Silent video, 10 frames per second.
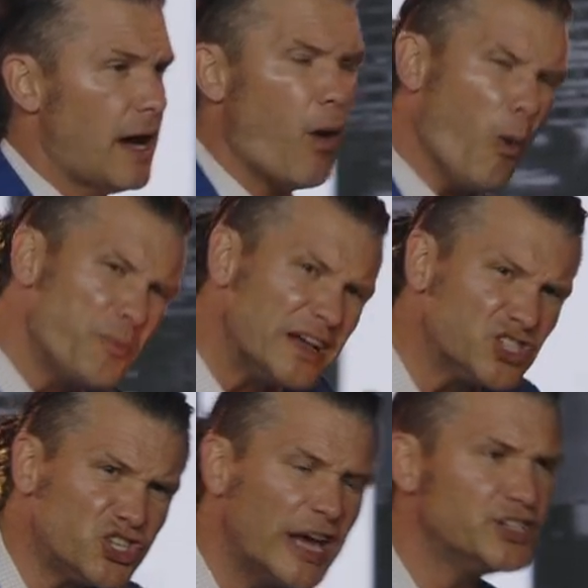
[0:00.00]
I hope
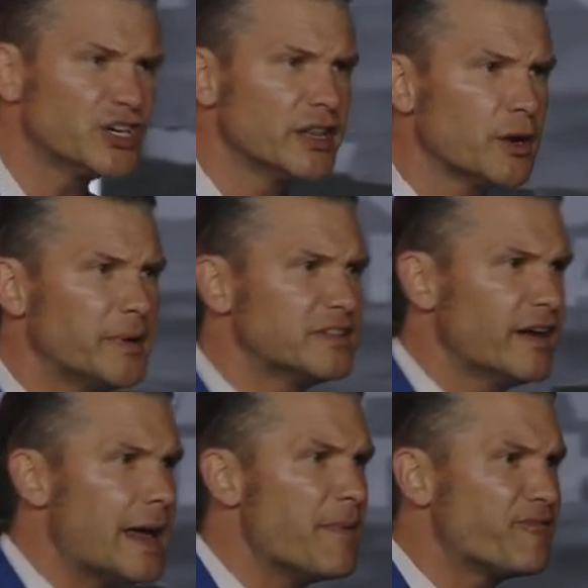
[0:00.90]
that's changing a little bit
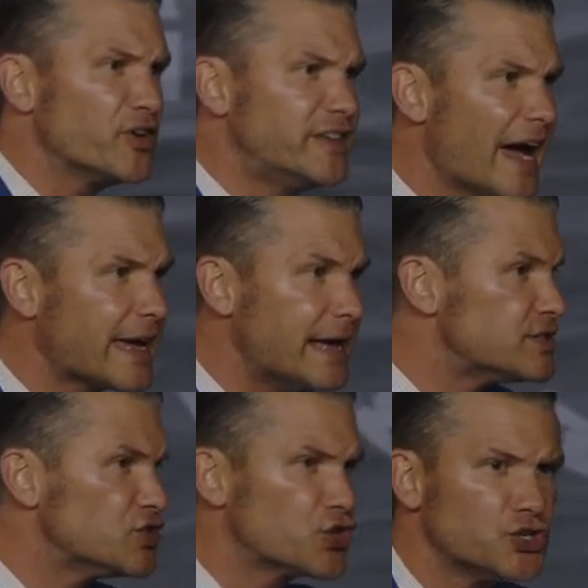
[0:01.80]
today, but for
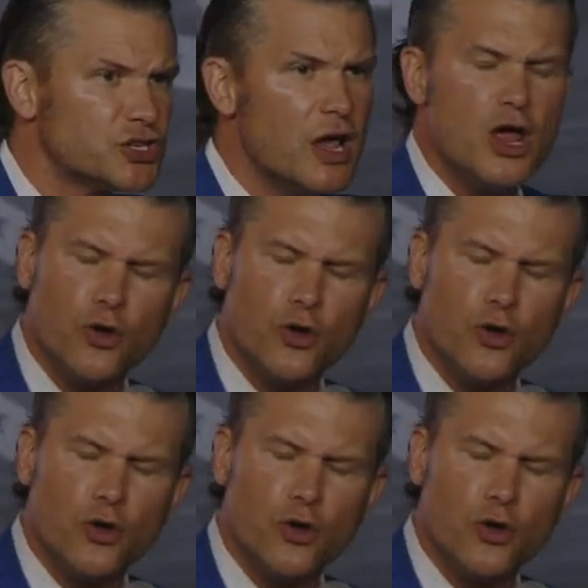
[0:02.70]
decades, the church,